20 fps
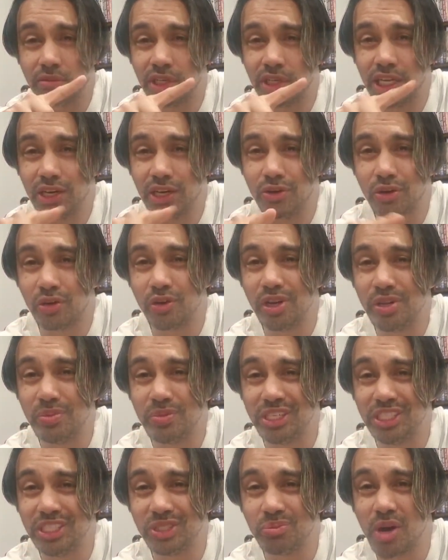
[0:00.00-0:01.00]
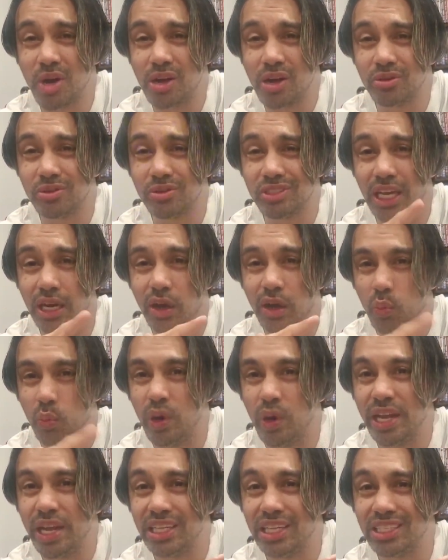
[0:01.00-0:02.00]
they're not creepy smiles. They're like
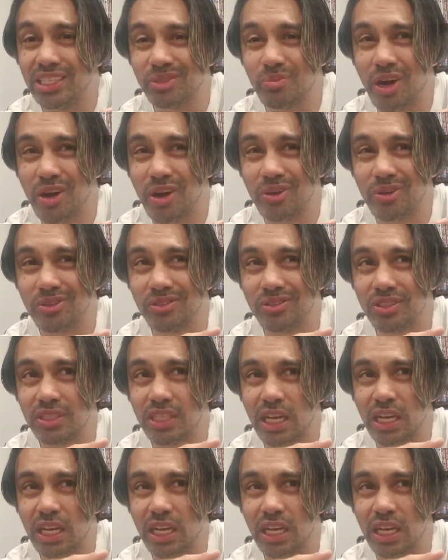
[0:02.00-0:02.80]
weird smiles.